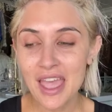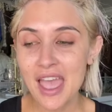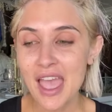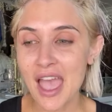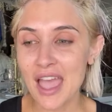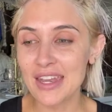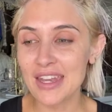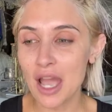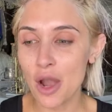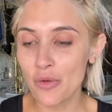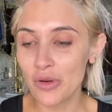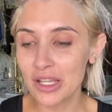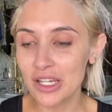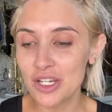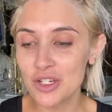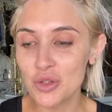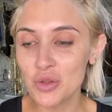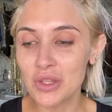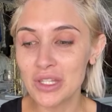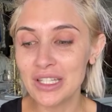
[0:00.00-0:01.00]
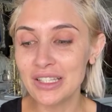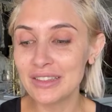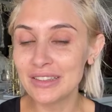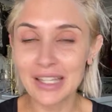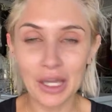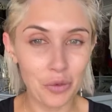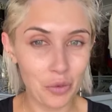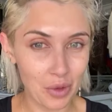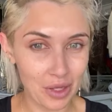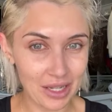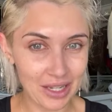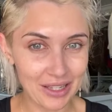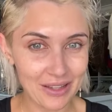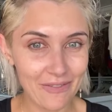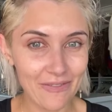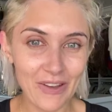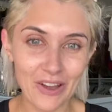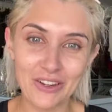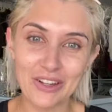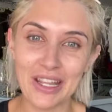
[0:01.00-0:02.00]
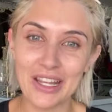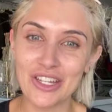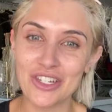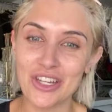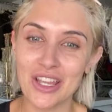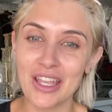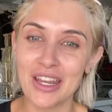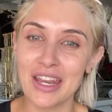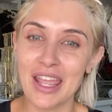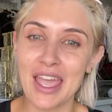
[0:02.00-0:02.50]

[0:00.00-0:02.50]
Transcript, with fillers: And now we're going to do the liquid foundation.